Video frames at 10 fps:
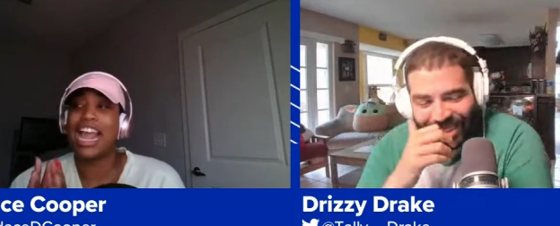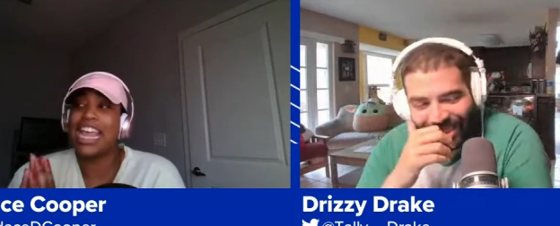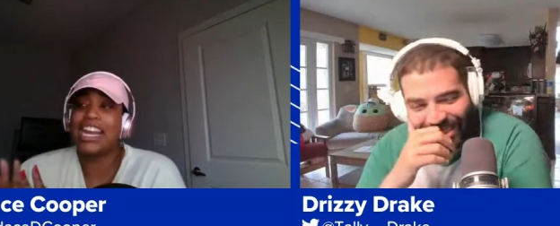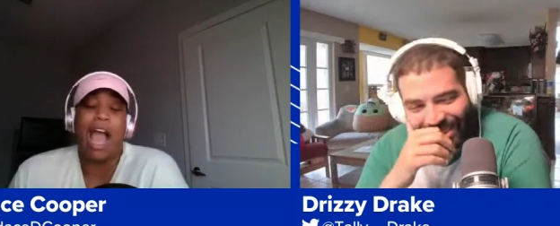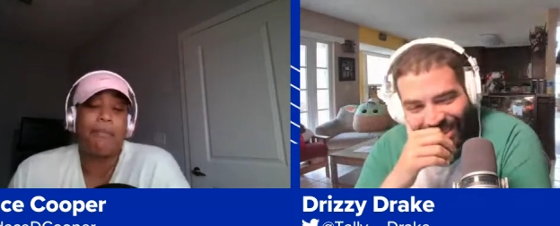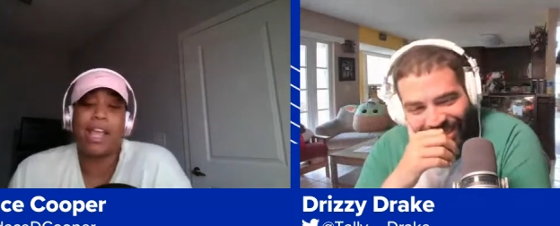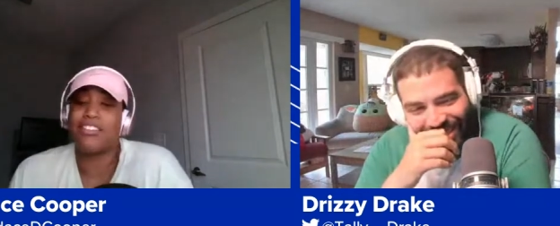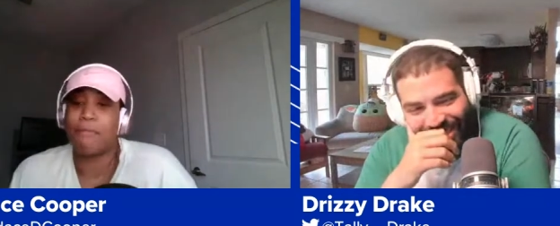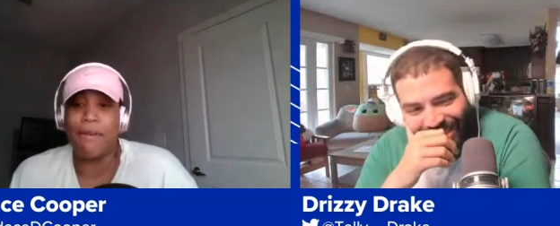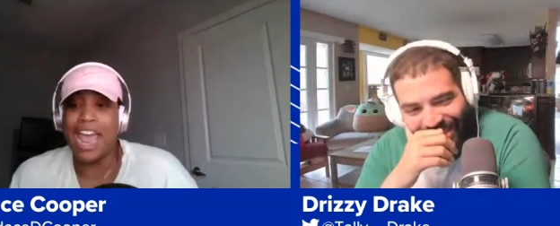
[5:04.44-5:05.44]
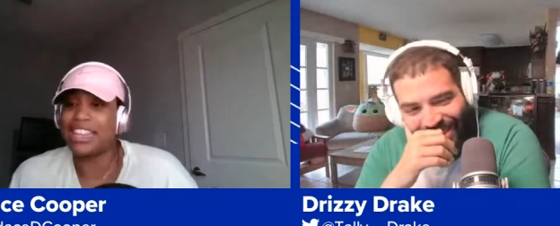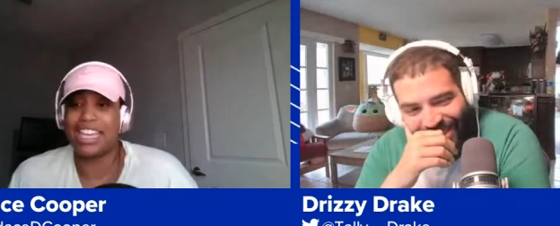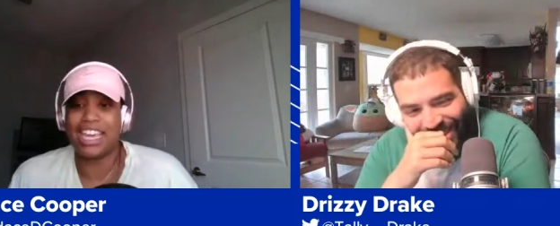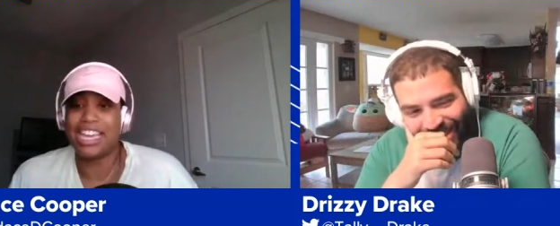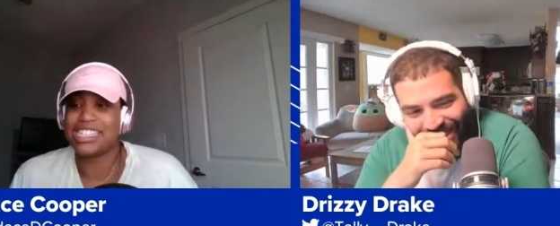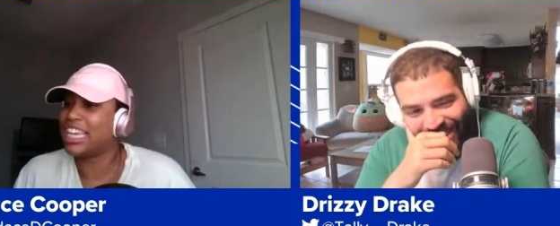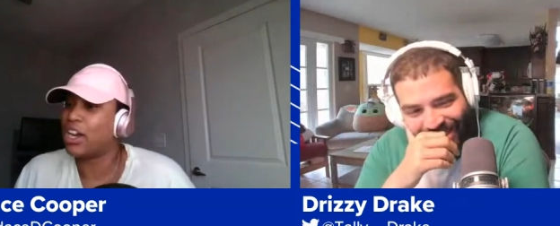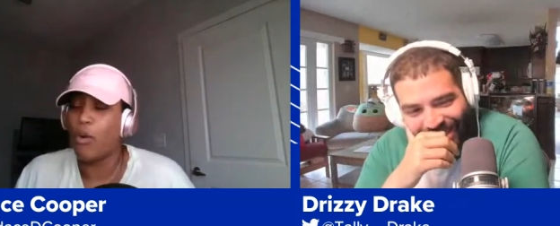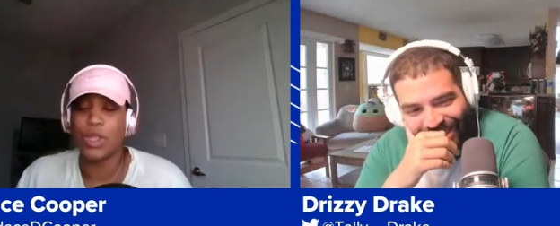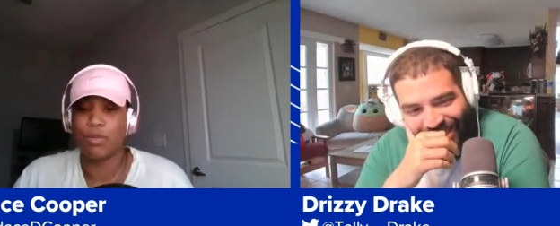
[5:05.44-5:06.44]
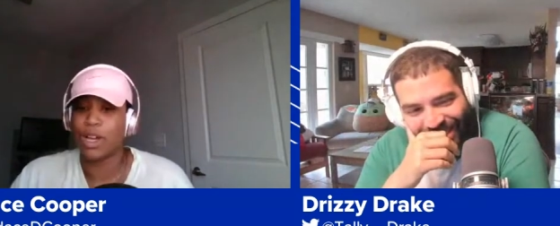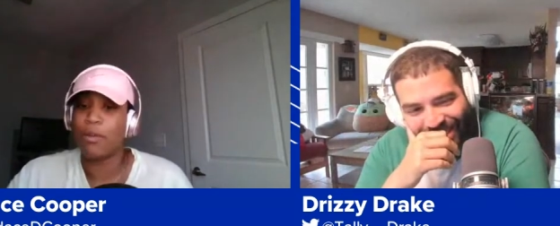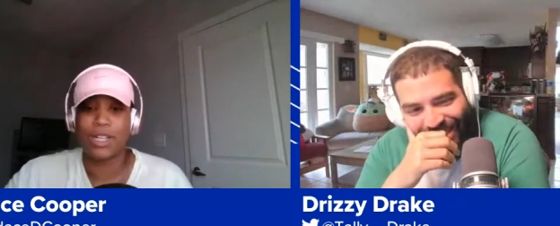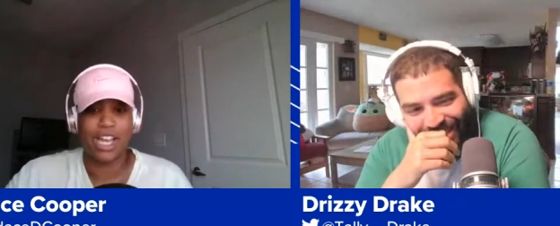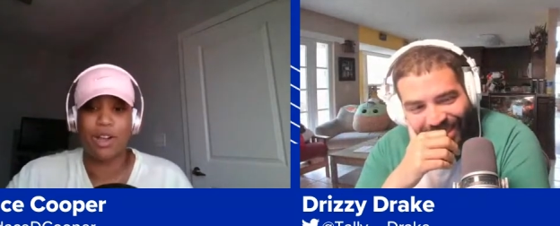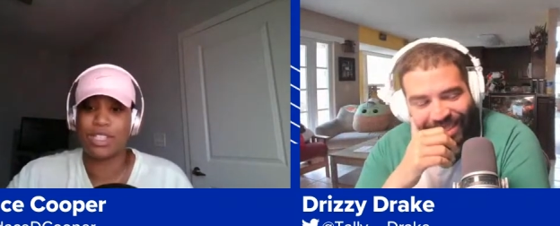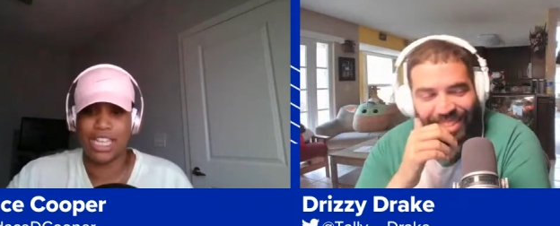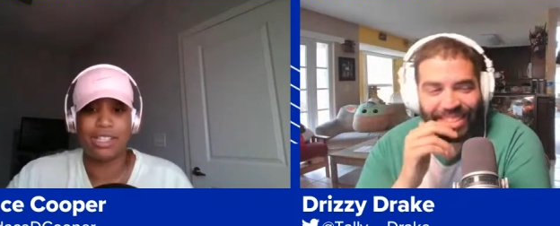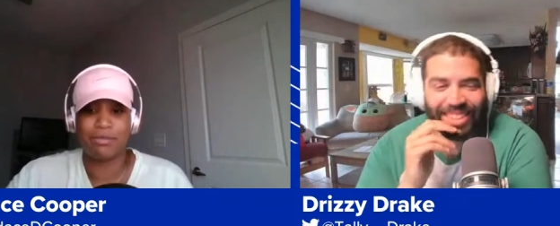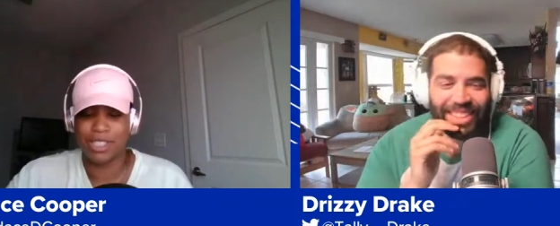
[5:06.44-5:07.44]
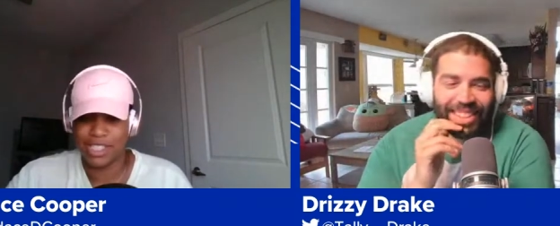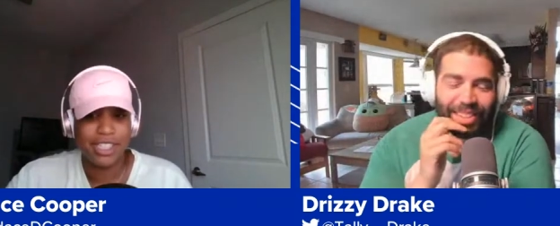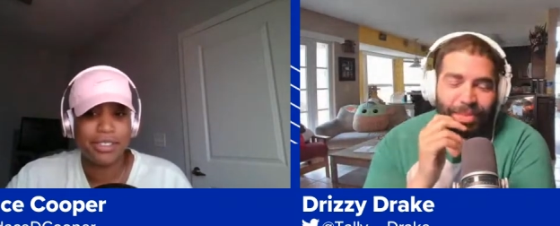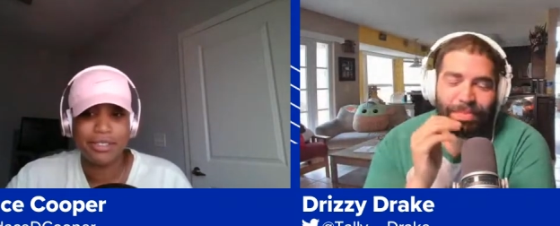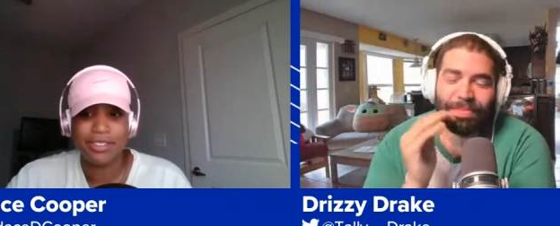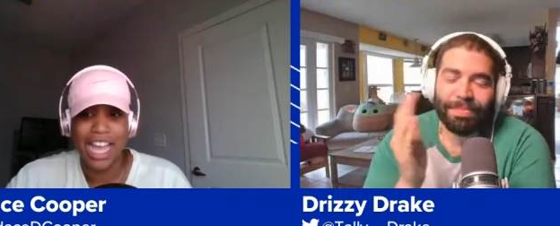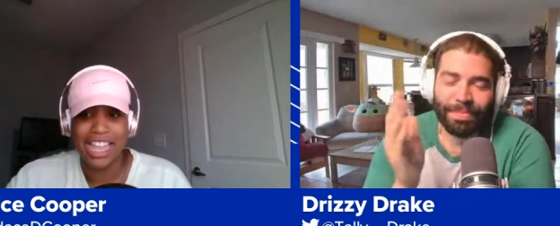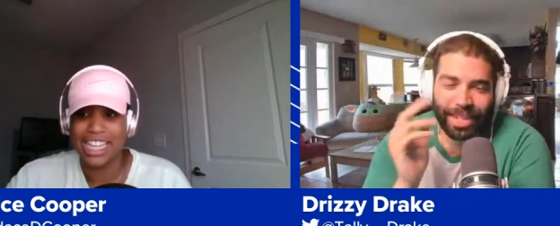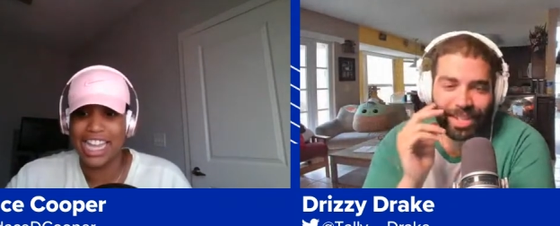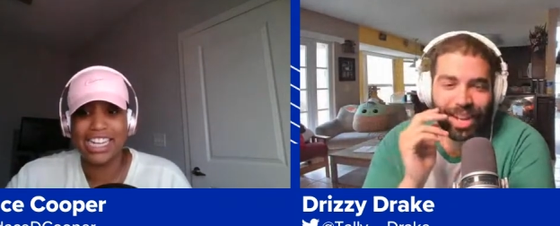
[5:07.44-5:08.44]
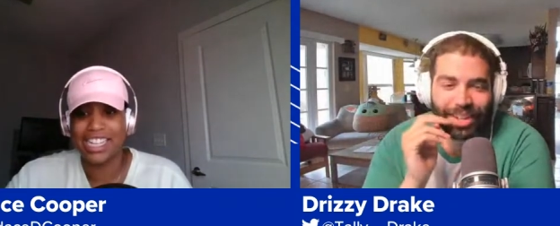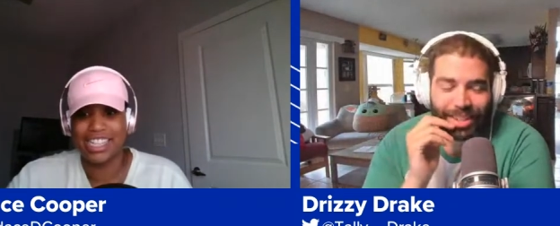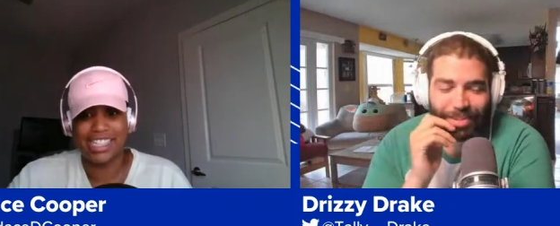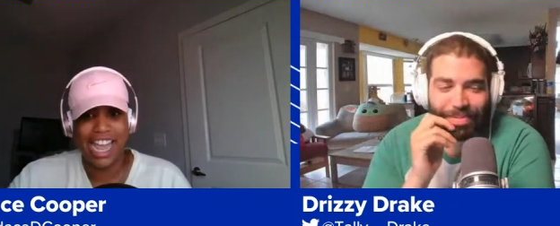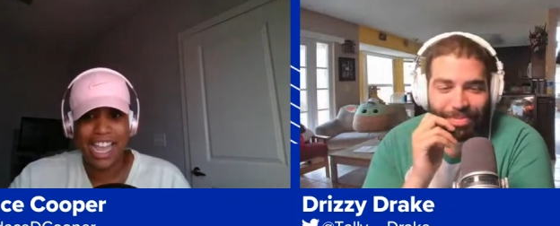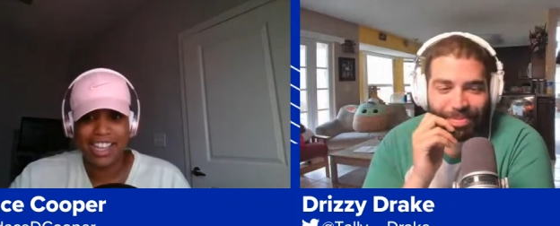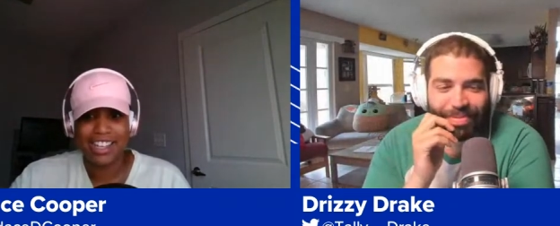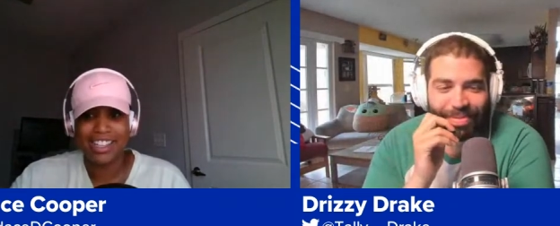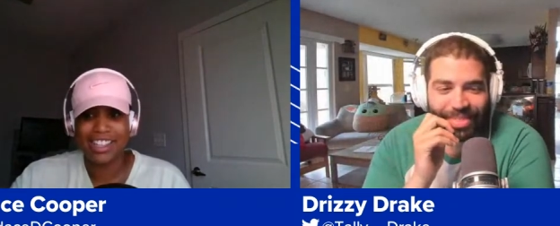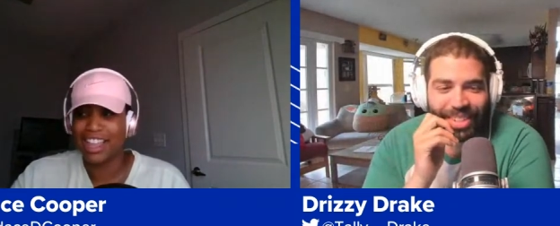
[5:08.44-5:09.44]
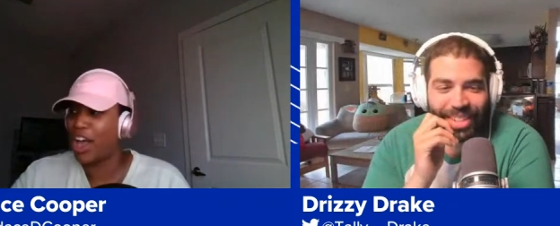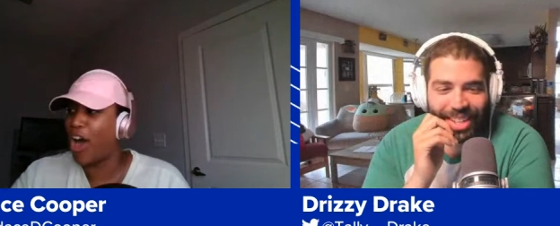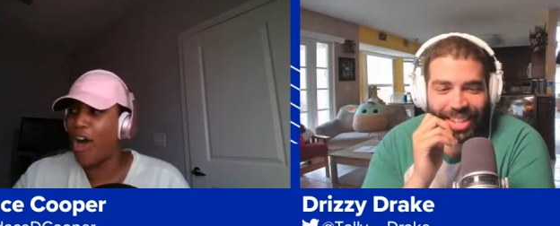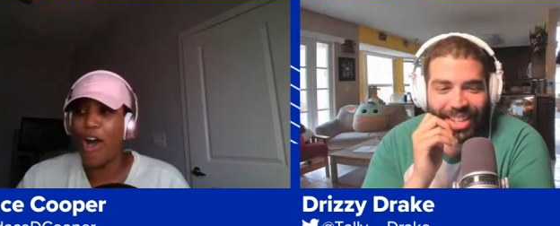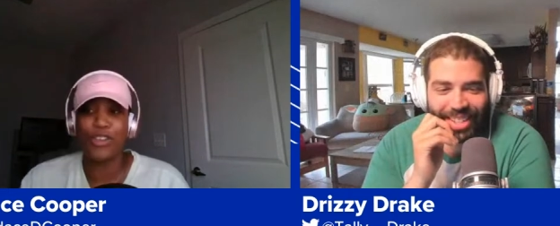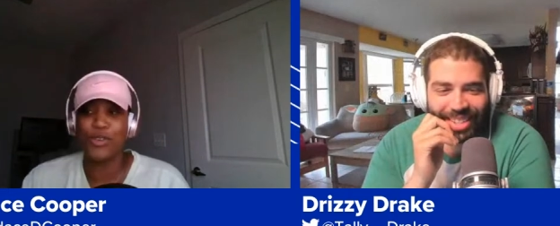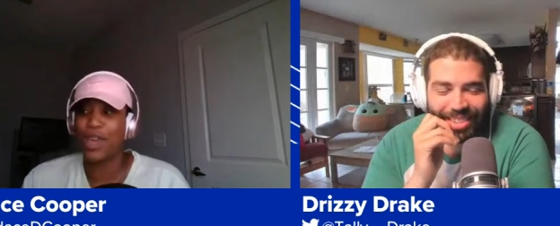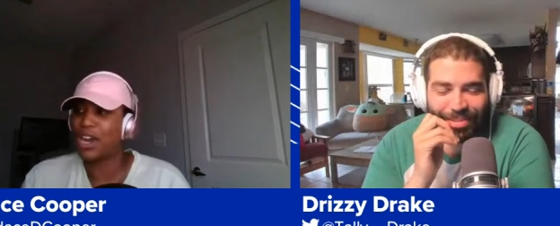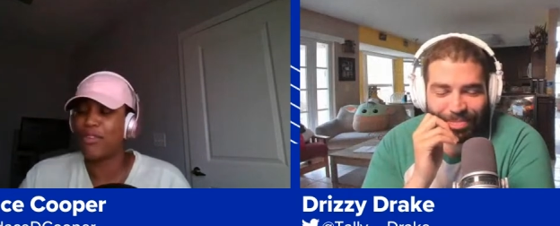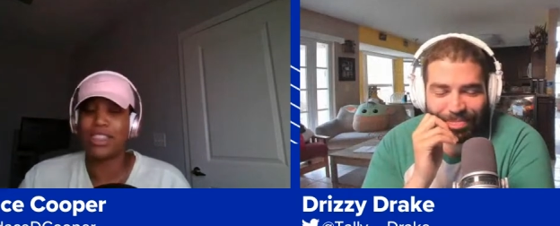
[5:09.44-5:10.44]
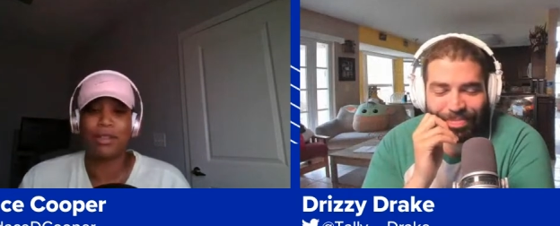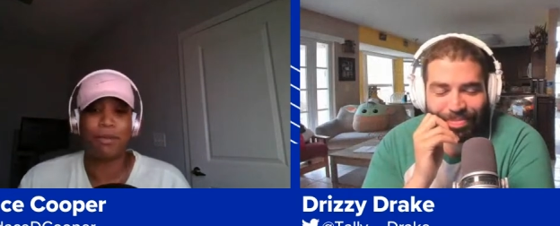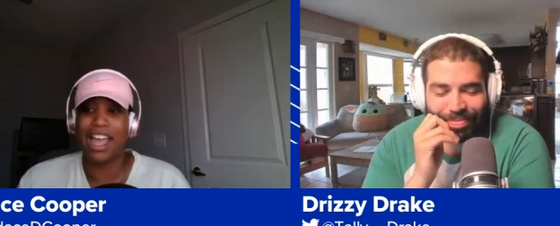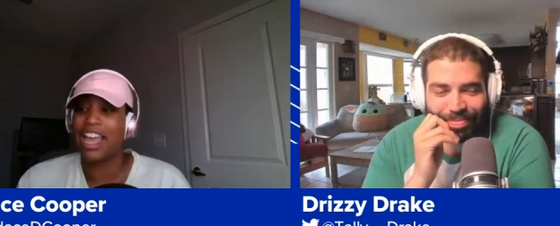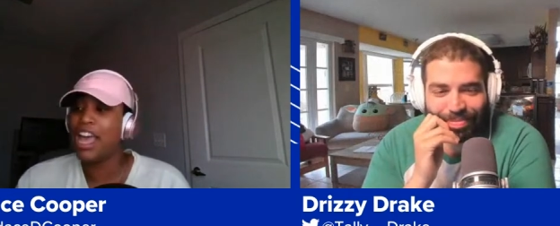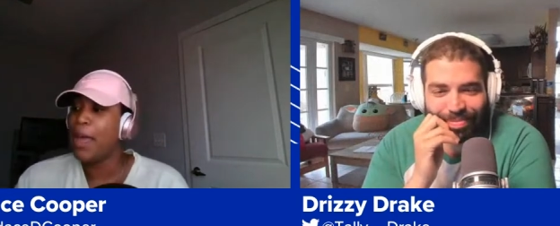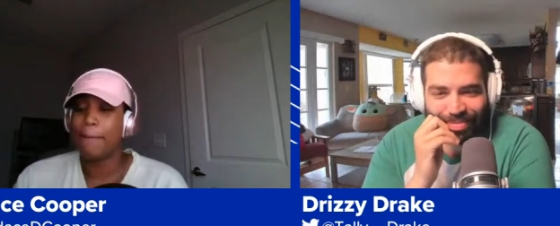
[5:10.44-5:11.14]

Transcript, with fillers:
Speaker 1: And I'm not even mad at the kids. They can only run what the coach tells them to do at the end of the day. Like, you got to run the play.